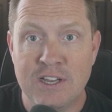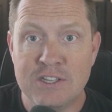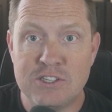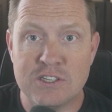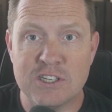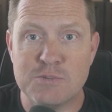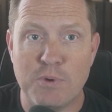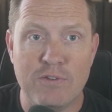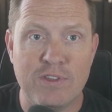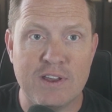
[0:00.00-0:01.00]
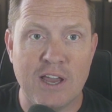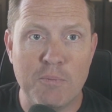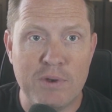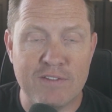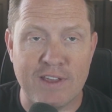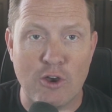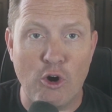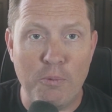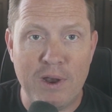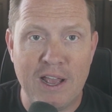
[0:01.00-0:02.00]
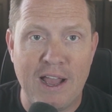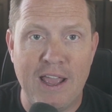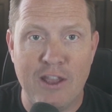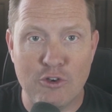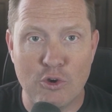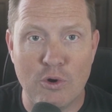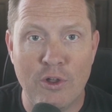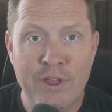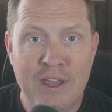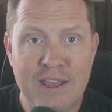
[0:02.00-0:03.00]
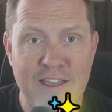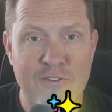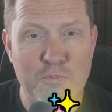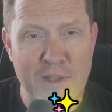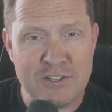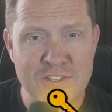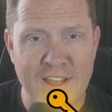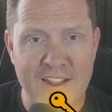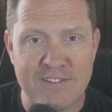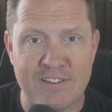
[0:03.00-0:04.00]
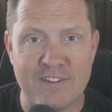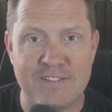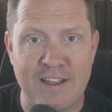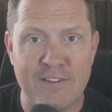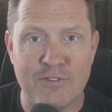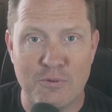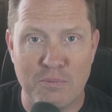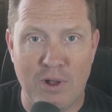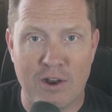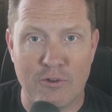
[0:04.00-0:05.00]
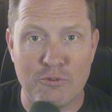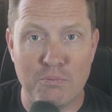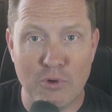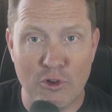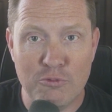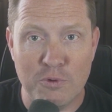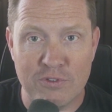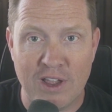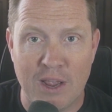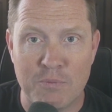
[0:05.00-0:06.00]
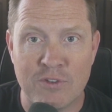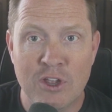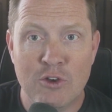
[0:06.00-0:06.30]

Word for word: just expose that companies like OpenAI and Google get special access to test their models multiple times,